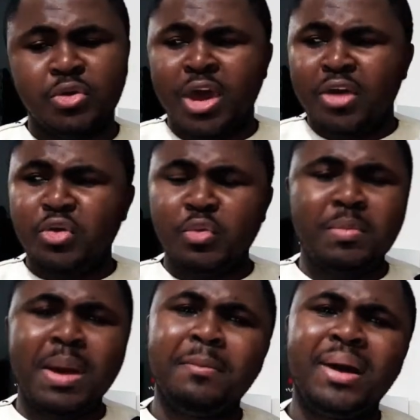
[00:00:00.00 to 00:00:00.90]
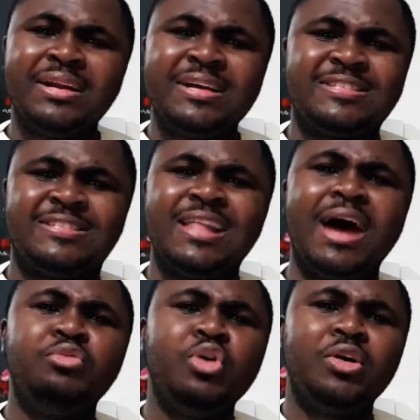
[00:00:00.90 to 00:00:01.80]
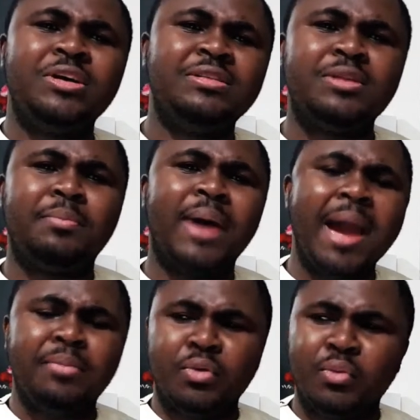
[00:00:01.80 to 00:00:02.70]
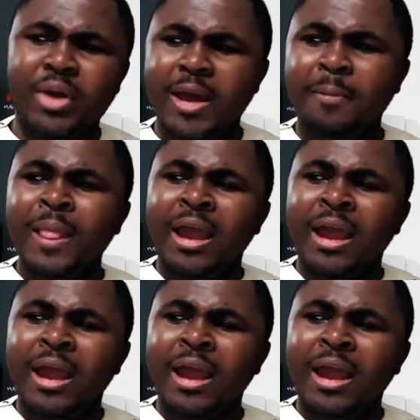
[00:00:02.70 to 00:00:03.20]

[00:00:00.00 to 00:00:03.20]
You remember the scenario in the Bible where